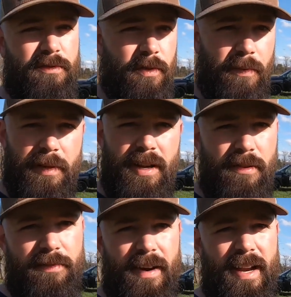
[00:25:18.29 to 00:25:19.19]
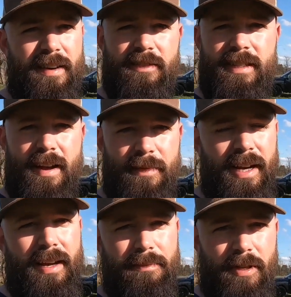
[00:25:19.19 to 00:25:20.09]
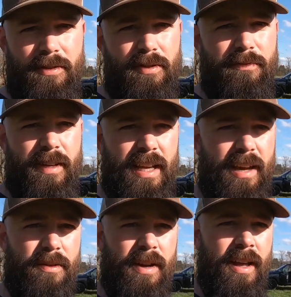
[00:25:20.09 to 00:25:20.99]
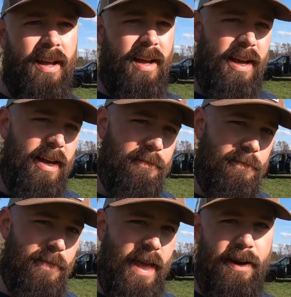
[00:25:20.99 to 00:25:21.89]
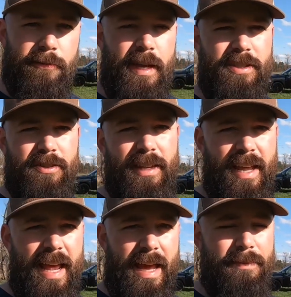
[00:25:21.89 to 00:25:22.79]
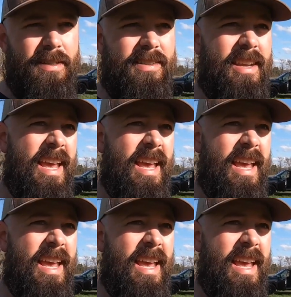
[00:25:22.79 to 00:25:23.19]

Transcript: If you want to be notified every time that I upload a new video, that'll make sure that happens.